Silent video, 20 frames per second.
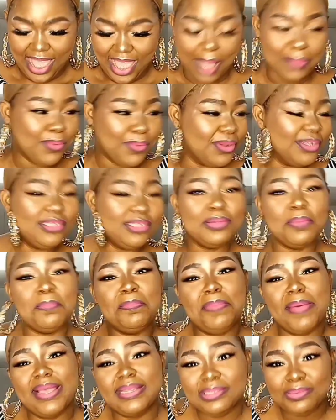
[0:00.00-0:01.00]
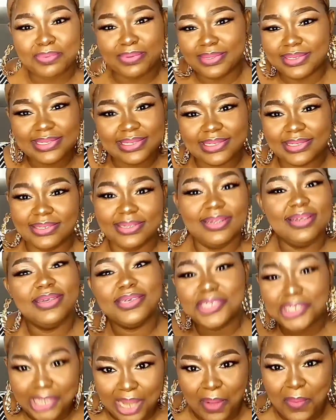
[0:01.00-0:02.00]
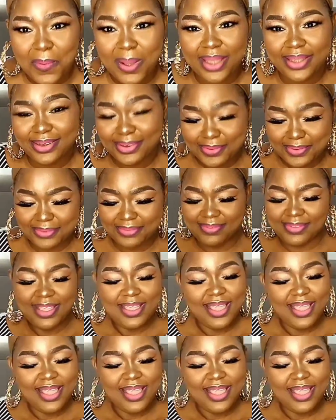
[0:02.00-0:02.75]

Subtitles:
I'm going to bet with shower, you know.